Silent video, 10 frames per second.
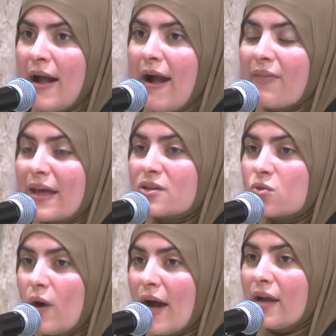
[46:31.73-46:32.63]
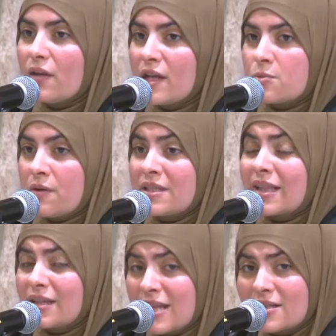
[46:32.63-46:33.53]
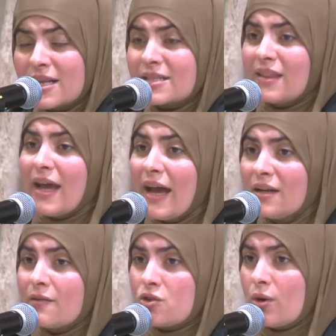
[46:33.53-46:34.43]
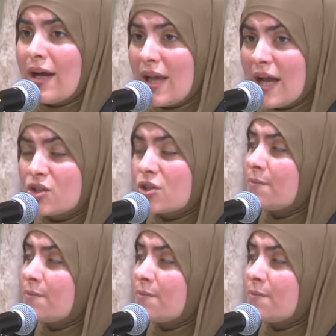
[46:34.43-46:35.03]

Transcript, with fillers: And that is why Allah subhanahu wa ta'ala tells us in the end of Surah Al-Hajj,